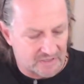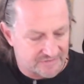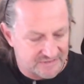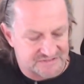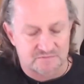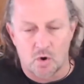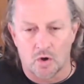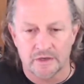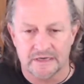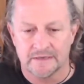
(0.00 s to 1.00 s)
this
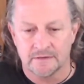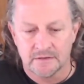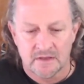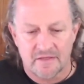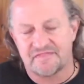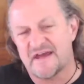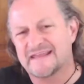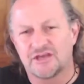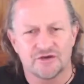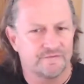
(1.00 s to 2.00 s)
morning,
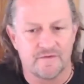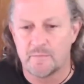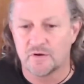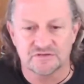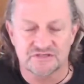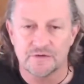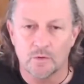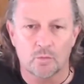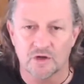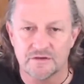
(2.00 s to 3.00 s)
thank you for posting
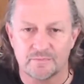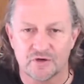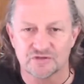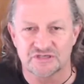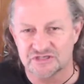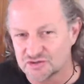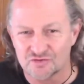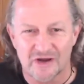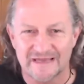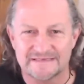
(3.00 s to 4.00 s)
what you post. It's
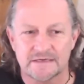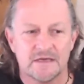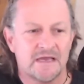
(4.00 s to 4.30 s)
great.